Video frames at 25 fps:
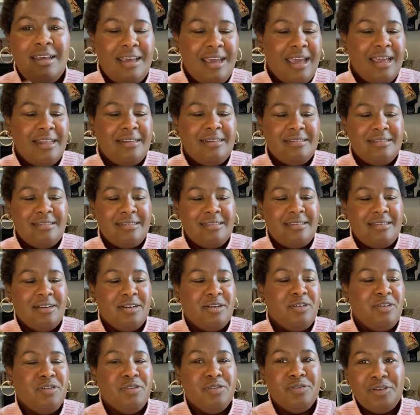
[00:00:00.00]
And this is their
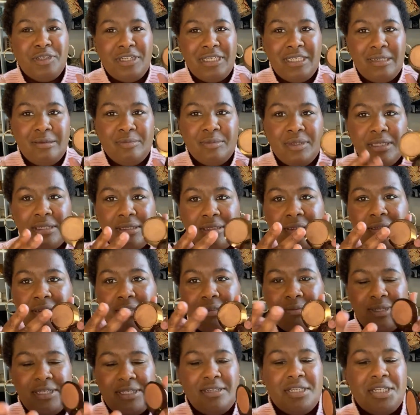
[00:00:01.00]
cream.
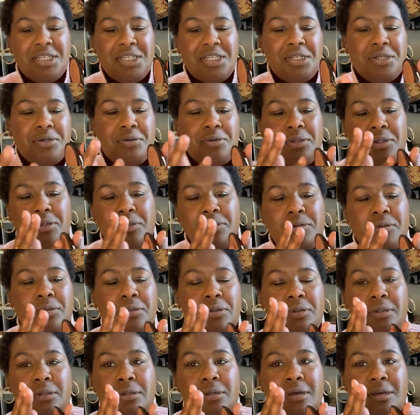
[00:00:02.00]
Let me show you
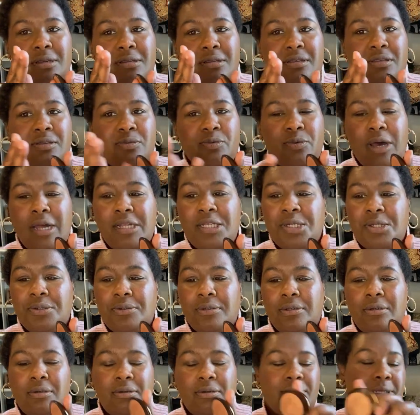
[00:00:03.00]
a swatch
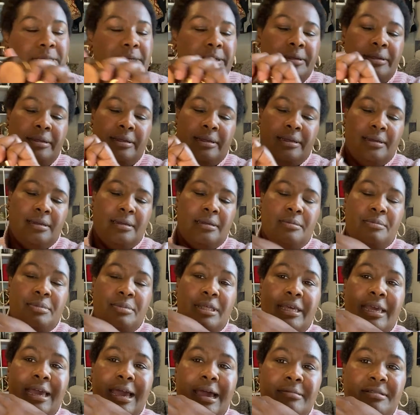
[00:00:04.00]
real quick. Be
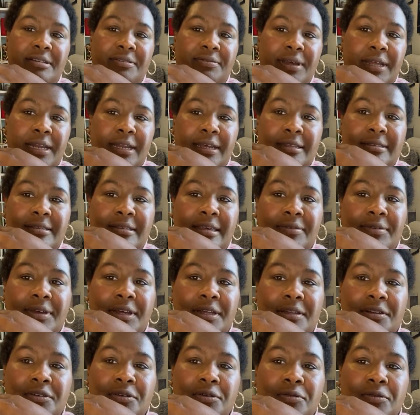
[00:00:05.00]
Captivating. It's giving a
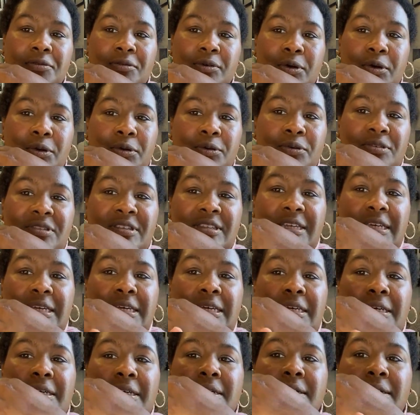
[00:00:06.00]
little
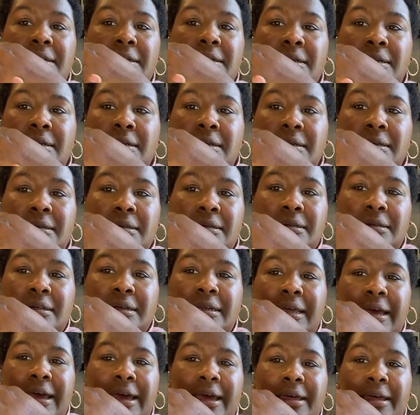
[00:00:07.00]
rosy, look at
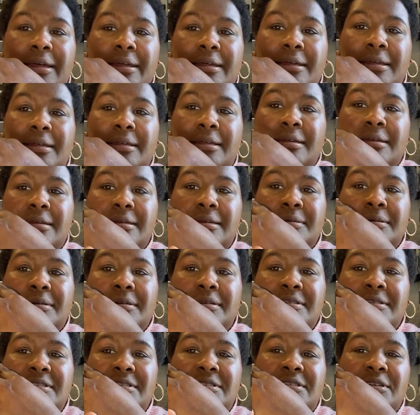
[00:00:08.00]
that.
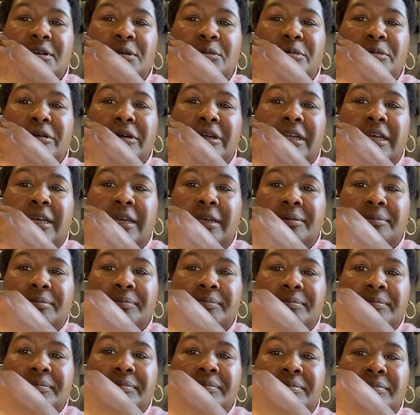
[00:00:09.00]
So pretty.
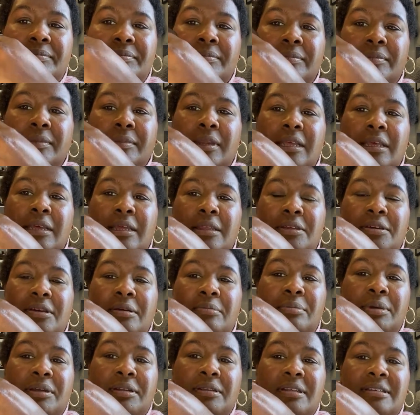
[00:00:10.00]
And you can
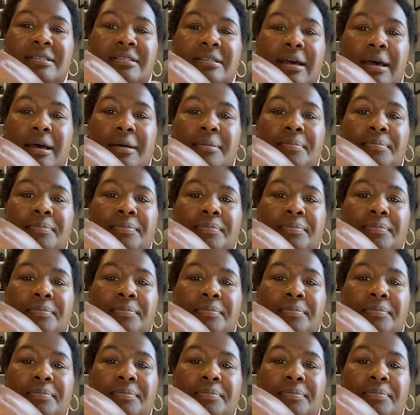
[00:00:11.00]
build this up.